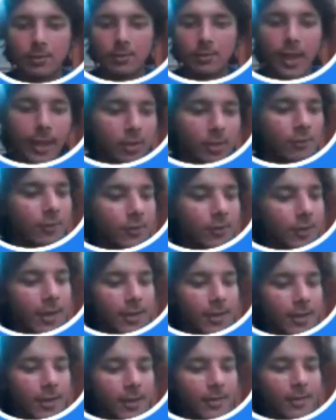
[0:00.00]
So thank you
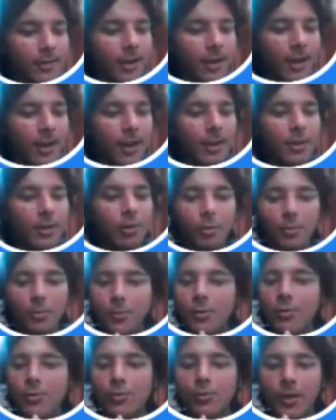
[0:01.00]
for attending. I
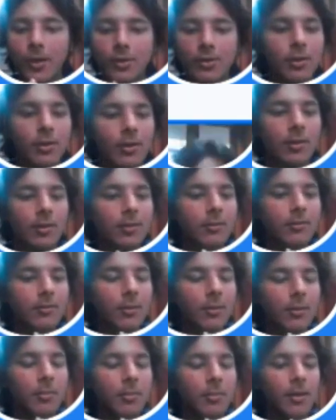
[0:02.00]
hope you enjoyed
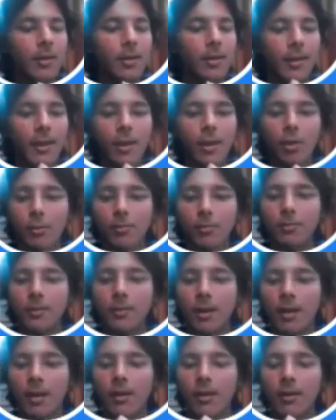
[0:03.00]
this webinar, and I
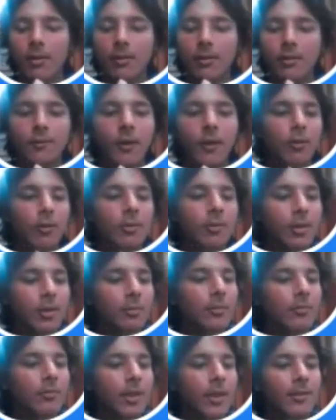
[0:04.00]
hope you found
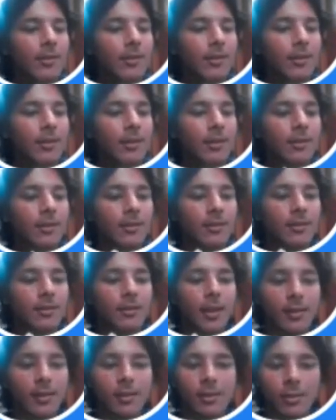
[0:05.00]
some of the Easter
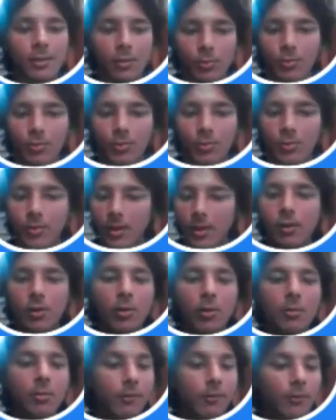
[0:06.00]
eggs that you
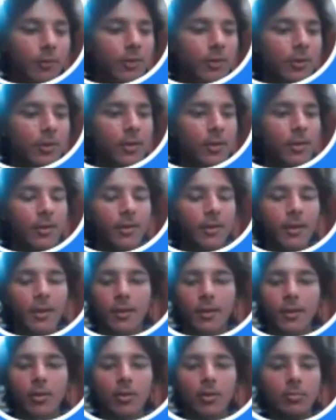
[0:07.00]
didn't know before.
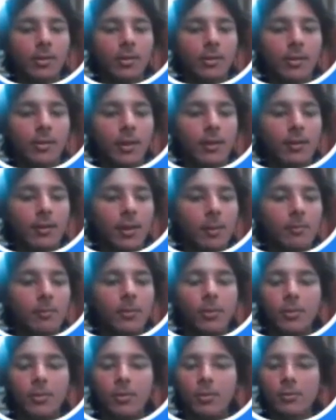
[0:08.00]
I hope this can
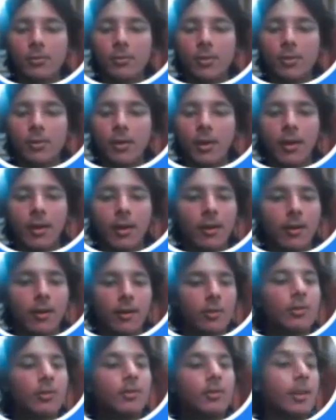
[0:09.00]
help you
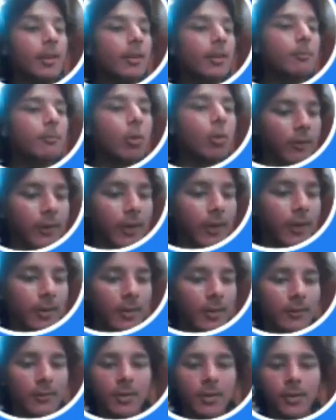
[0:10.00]
use Cliq more
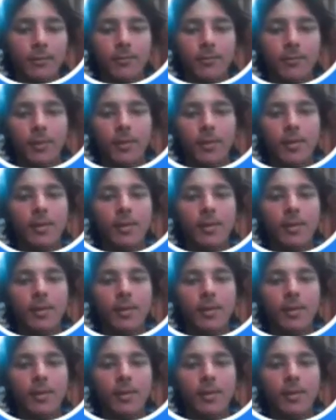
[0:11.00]
effectively.